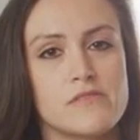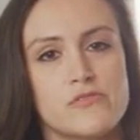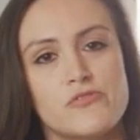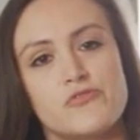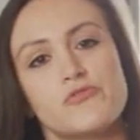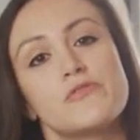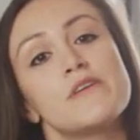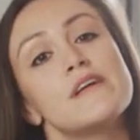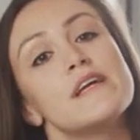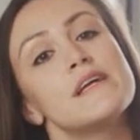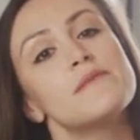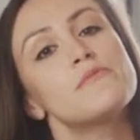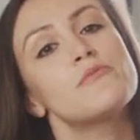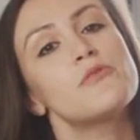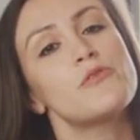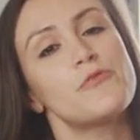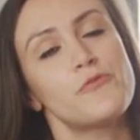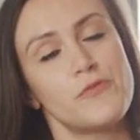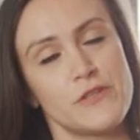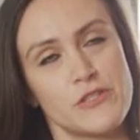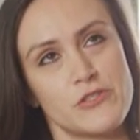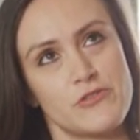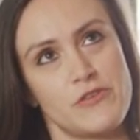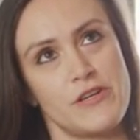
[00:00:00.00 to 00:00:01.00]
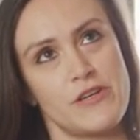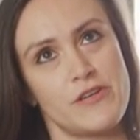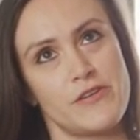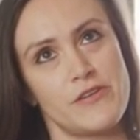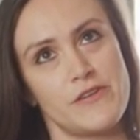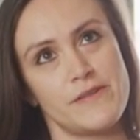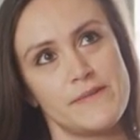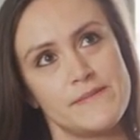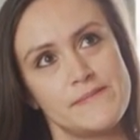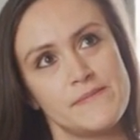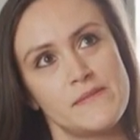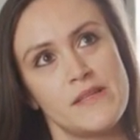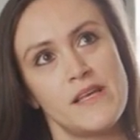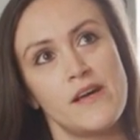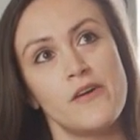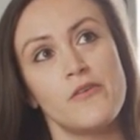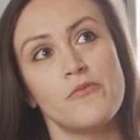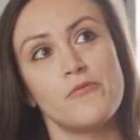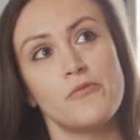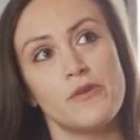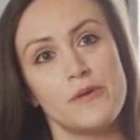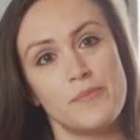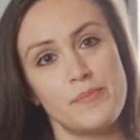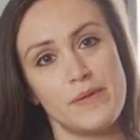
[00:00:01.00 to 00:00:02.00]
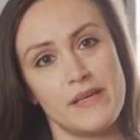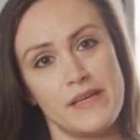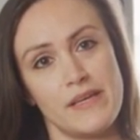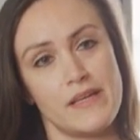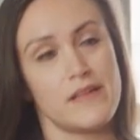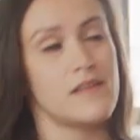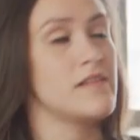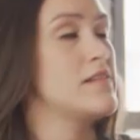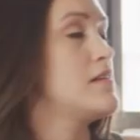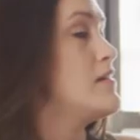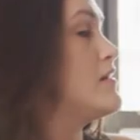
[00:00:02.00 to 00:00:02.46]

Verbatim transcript: Dream refrigerator would be